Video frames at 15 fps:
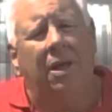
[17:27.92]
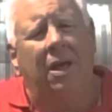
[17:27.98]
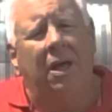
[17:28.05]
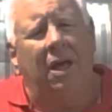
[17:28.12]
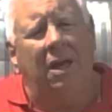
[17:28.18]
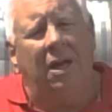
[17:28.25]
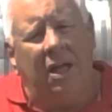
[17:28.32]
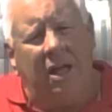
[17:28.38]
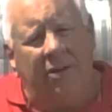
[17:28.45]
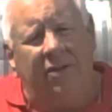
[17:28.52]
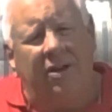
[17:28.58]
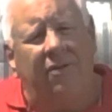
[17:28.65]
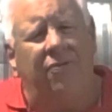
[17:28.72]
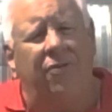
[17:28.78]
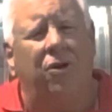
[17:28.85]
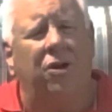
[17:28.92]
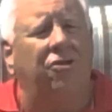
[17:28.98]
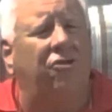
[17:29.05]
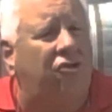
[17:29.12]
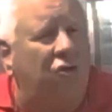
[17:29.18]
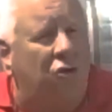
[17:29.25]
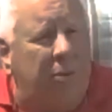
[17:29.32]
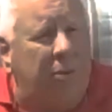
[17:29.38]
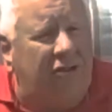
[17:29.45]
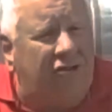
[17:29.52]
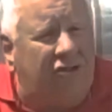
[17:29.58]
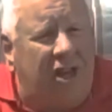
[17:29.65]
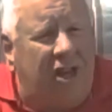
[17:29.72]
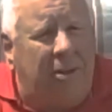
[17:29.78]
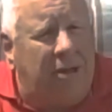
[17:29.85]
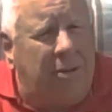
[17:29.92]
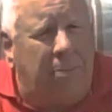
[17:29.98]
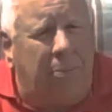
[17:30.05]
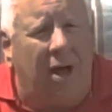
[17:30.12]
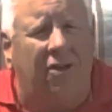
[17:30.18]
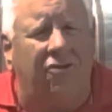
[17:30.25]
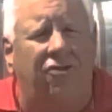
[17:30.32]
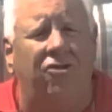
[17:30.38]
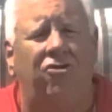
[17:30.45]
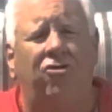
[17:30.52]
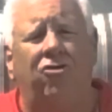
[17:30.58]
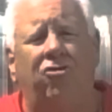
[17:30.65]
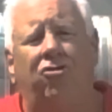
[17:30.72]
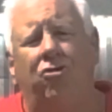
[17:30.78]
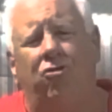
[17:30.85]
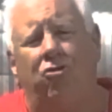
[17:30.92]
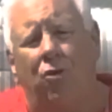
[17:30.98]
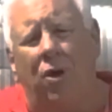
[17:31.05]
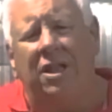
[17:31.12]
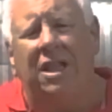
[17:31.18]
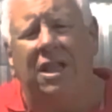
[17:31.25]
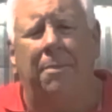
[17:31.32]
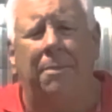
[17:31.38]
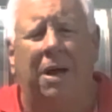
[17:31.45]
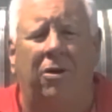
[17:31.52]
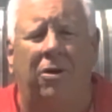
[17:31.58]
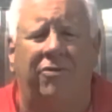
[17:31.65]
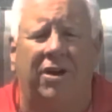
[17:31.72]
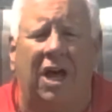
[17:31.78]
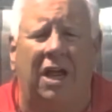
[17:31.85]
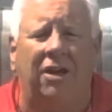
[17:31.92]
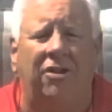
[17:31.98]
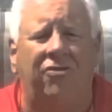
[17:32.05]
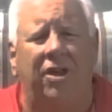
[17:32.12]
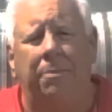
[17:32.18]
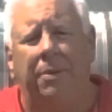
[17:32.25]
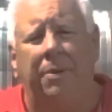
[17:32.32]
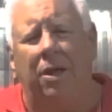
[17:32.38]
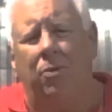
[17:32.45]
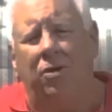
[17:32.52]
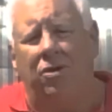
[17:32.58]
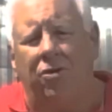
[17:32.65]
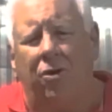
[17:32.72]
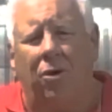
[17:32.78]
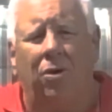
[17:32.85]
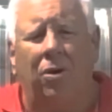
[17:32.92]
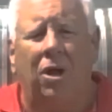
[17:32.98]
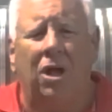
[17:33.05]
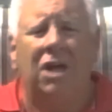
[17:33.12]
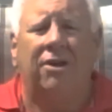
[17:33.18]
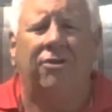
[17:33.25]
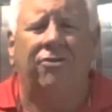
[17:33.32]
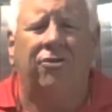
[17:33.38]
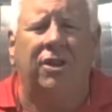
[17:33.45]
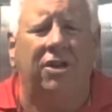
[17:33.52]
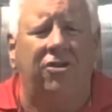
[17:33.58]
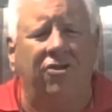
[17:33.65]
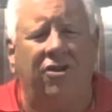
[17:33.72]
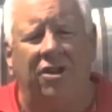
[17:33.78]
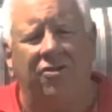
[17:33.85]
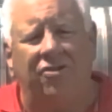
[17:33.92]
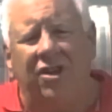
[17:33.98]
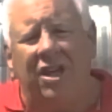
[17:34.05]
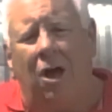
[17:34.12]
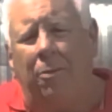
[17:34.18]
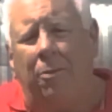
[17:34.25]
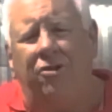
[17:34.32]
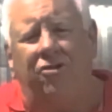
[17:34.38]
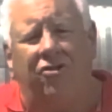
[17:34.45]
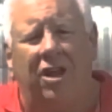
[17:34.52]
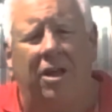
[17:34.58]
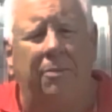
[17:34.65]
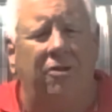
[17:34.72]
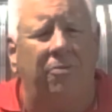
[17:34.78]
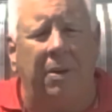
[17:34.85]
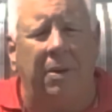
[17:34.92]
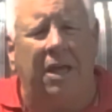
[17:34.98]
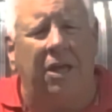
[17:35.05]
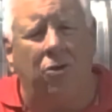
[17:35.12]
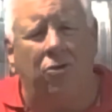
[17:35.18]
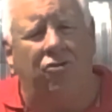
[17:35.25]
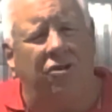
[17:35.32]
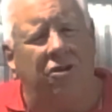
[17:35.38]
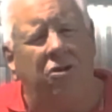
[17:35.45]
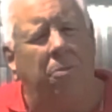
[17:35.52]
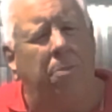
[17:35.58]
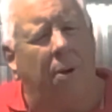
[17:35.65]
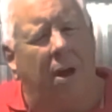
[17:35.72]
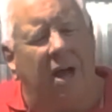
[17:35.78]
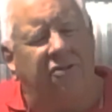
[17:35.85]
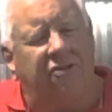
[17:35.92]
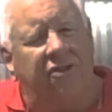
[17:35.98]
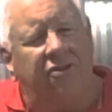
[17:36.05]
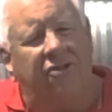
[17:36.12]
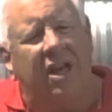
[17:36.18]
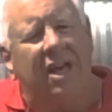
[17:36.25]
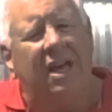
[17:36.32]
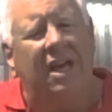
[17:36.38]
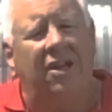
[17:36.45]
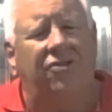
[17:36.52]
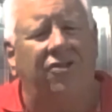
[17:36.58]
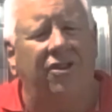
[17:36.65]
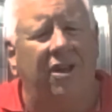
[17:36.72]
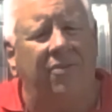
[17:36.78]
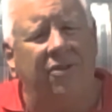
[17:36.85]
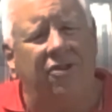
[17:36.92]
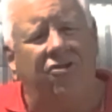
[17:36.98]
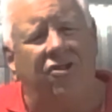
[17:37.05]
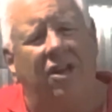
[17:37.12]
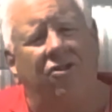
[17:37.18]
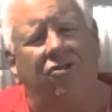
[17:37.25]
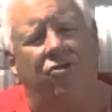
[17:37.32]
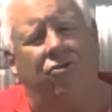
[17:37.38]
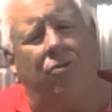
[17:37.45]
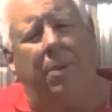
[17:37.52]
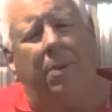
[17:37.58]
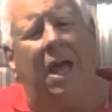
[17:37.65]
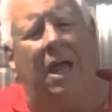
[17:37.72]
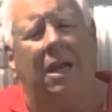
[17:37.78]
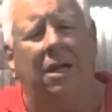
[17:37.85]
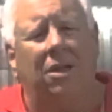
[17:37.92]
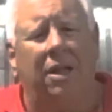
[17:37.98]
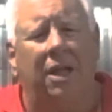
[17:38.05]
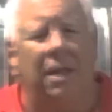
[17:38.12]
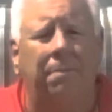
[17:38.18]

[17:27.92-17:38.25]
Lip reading: And even if you're consuming steam in the process, you should trend the amount of condensate being returned so that you can see how much steam is being used in your process and see if it changes dramatically.